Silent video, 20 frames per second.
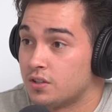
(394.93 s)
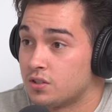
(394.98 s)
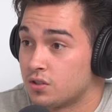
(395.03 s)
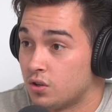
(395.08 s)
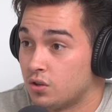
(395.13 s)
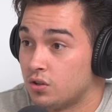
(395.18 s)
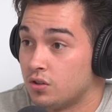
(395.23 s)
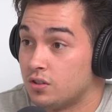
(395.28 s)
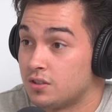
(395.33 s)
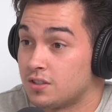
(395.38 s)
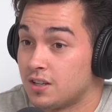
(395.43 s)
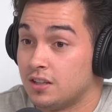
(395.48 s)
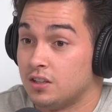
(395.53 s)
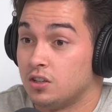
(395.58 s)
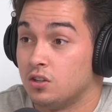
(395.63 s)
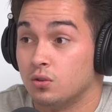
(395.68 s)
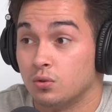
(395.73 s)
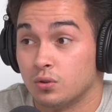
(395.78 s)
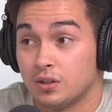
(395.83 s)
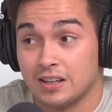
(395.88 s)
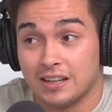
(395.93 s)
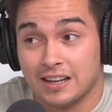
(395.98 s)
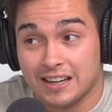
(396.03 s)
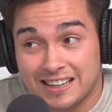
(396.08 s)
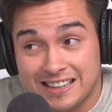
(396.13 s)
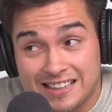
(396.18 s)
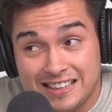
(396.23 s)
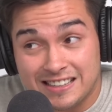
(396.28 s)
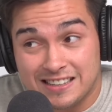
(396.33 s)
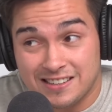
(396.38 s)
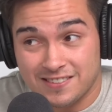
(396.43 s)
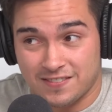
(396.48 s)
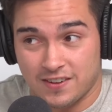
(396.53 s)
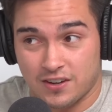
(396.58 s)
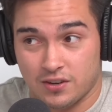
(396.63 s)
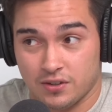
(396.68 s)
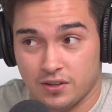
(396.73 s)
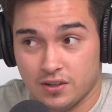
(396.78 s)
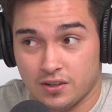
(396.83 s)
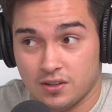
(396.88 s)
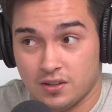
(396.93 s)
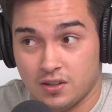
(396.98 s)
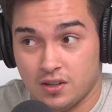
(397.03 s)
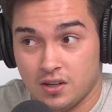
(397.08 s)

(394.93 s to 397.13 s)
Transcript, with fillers: So, suddenly you're looking at kidney failure.